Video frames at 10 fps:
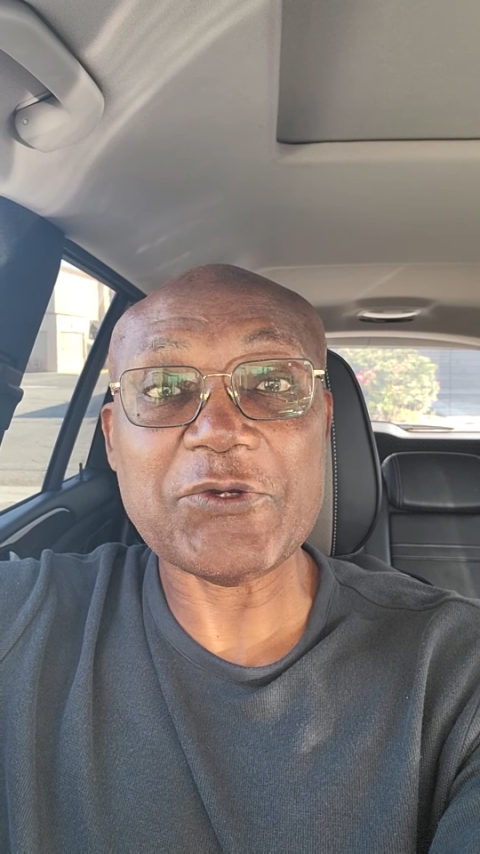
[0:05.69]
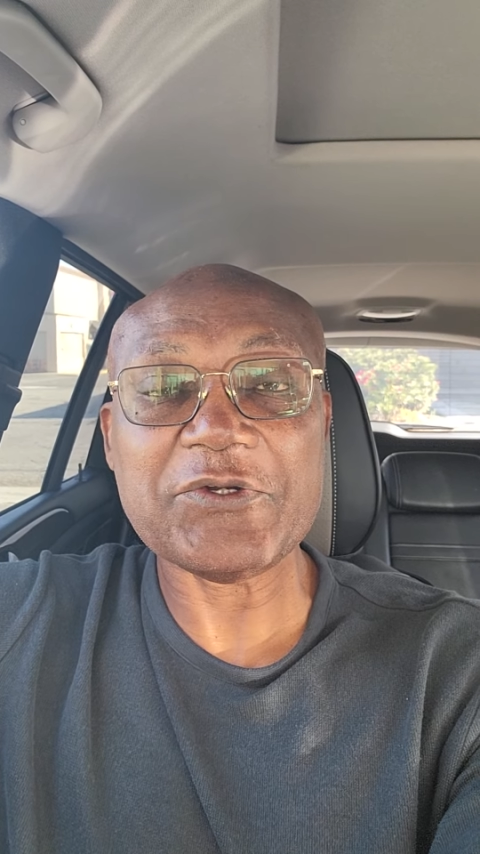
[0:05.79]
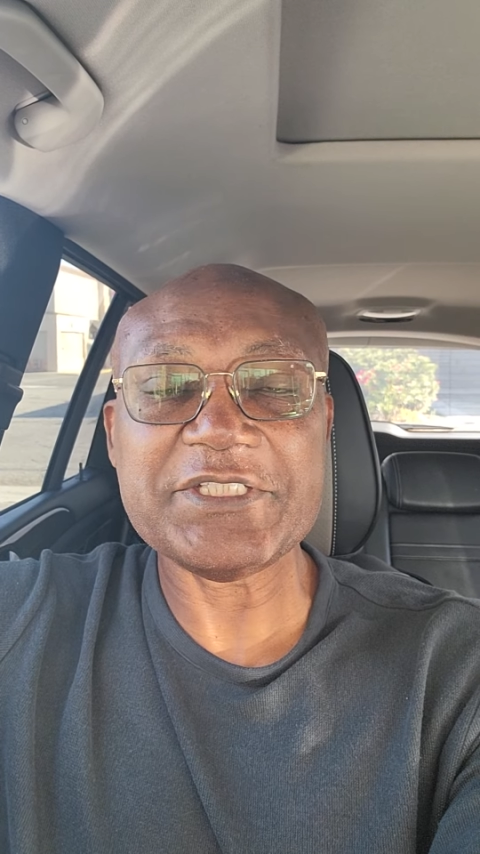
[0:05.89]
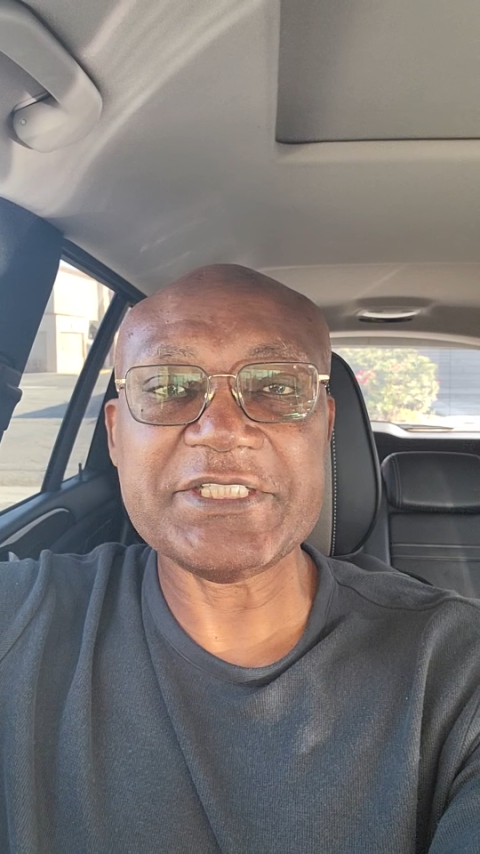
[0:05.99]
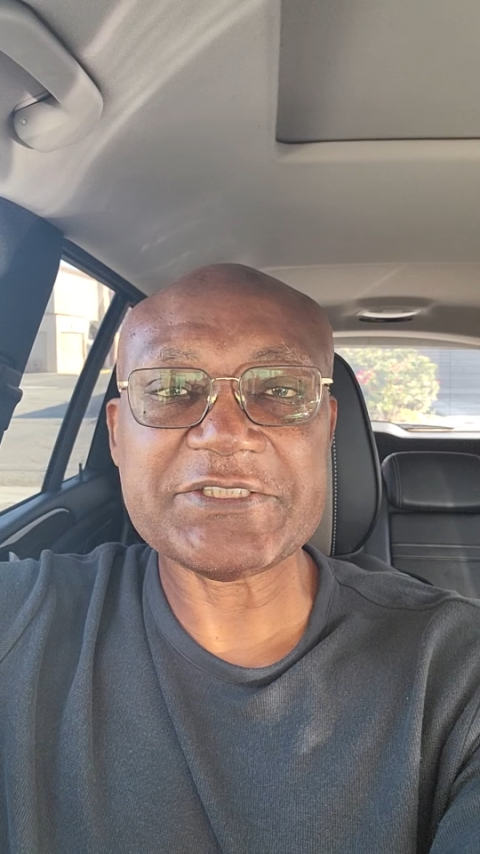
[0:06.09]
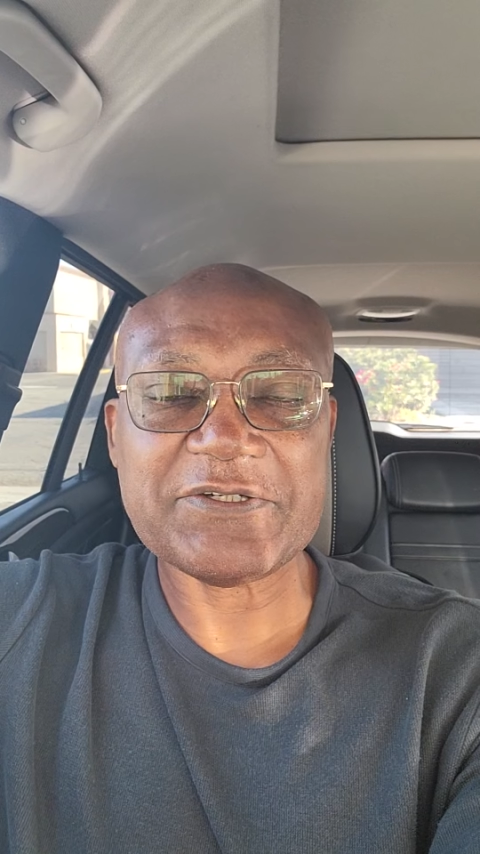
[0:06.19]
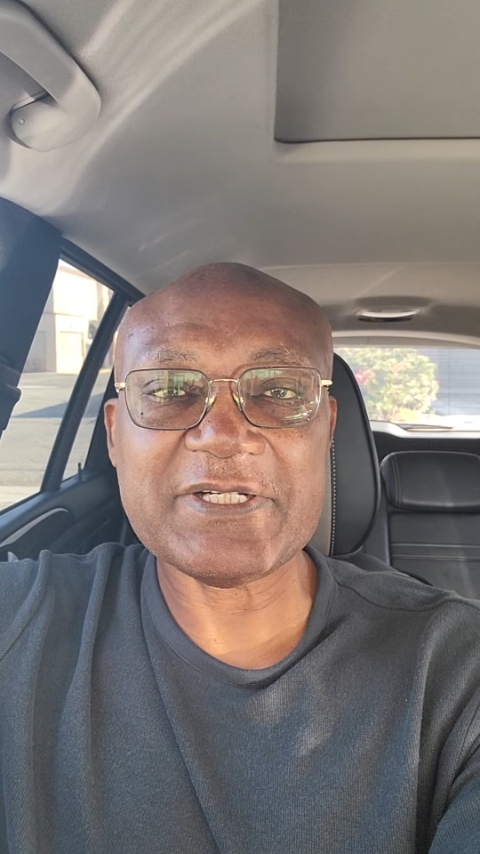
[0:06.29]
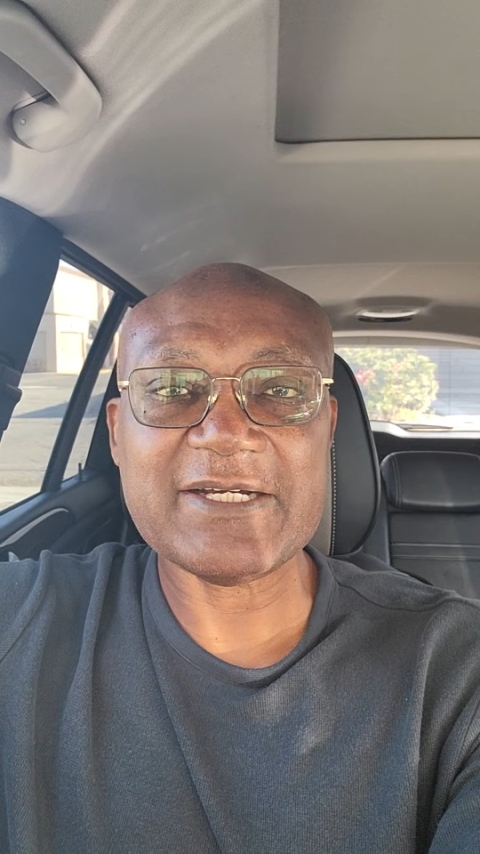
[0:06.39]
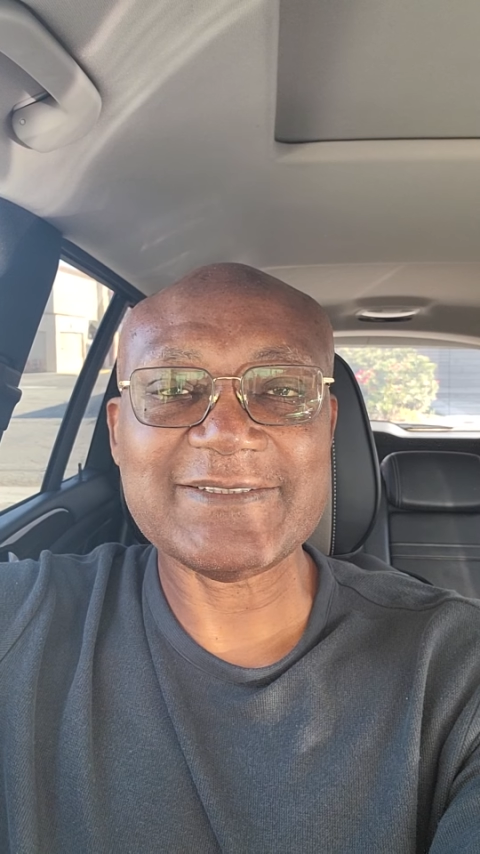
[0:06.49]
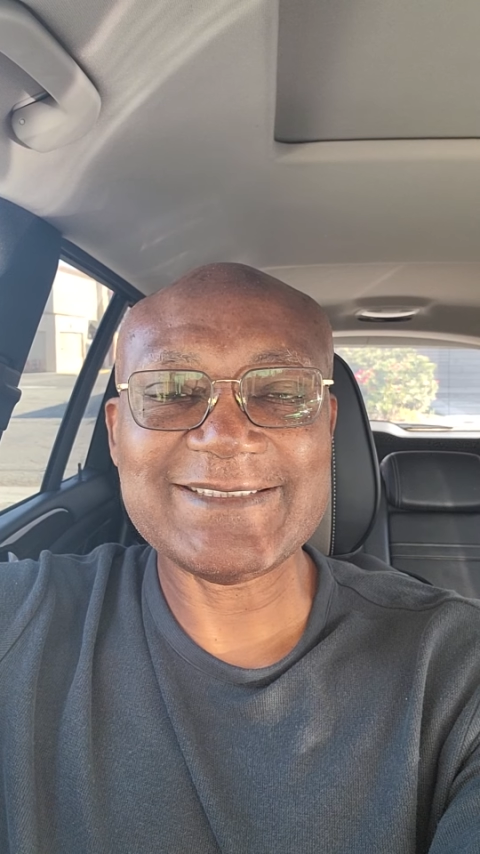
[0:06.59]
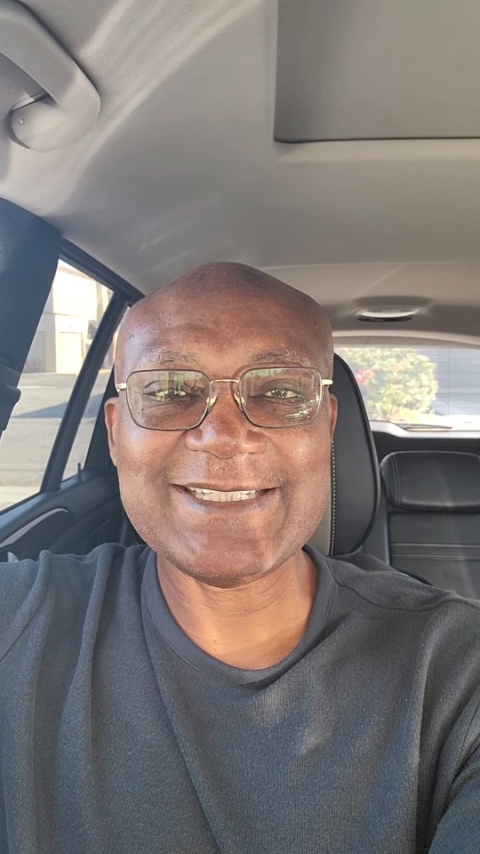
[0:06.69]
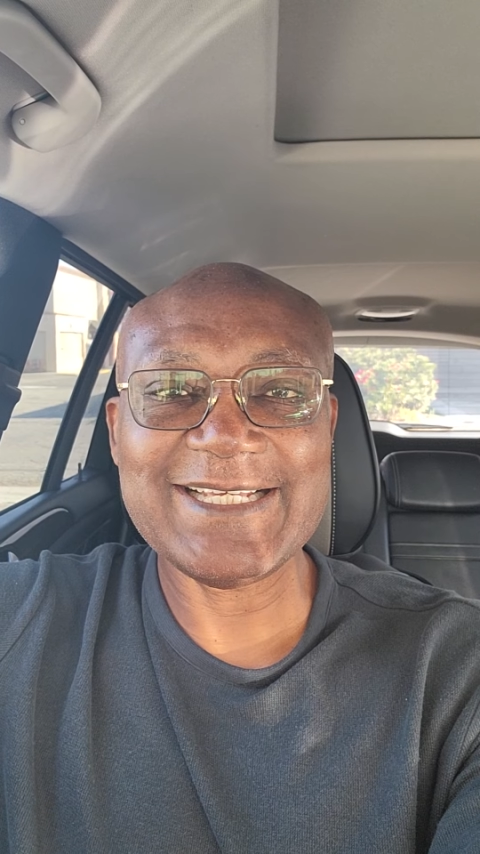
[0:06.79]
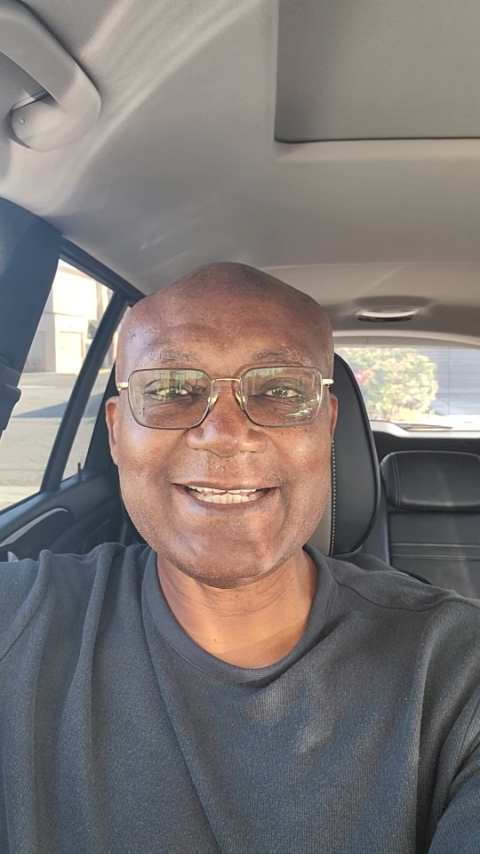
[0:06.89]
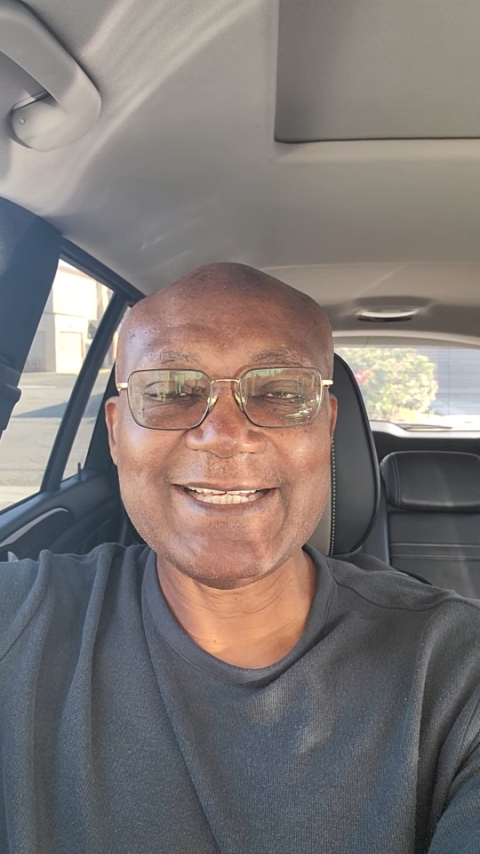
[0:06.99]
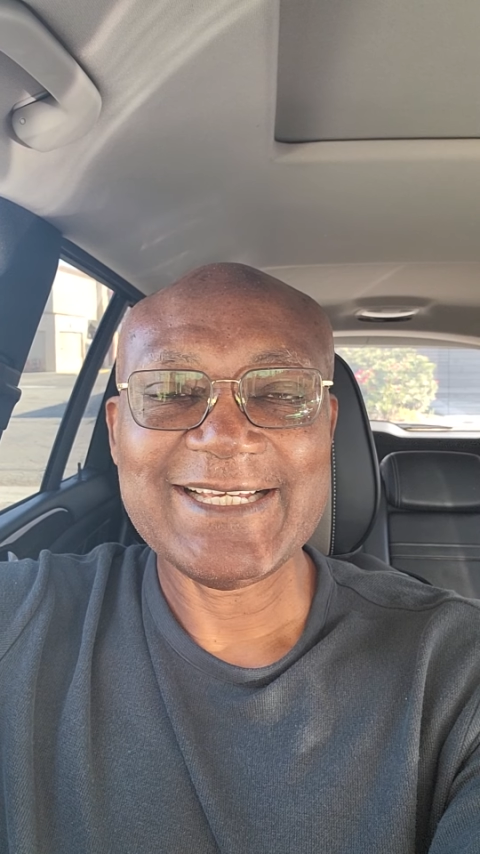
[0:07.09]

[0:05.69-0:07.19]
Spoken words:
your day turn out today?